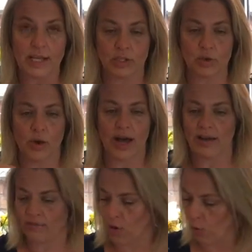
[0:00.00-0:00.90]
So
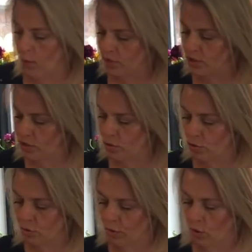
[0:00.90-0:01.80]
I've got 1
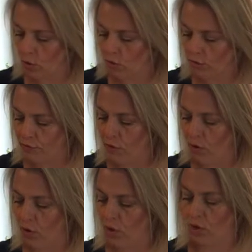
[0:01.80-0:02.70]
scoop of
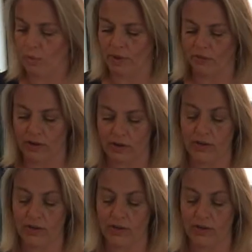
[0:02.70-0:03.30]
wholemeal flour.